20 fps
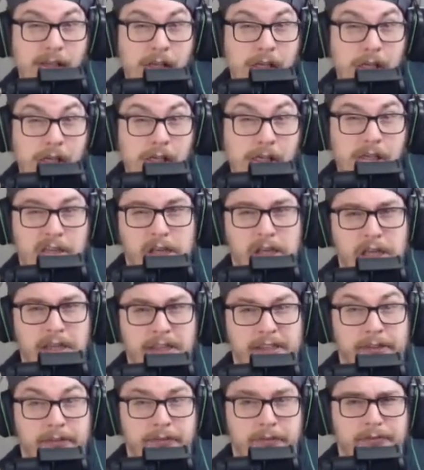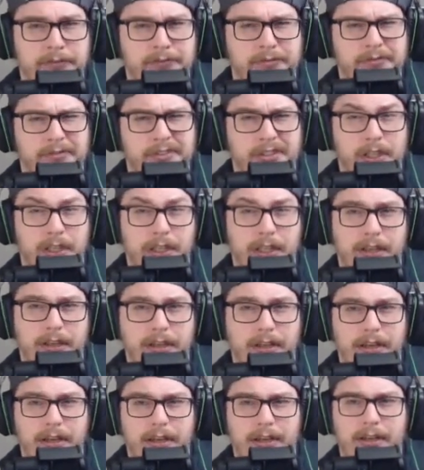
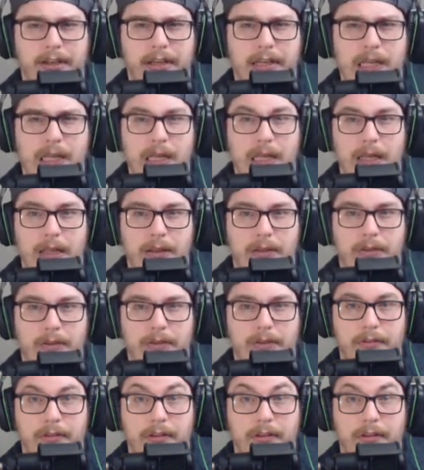(silence)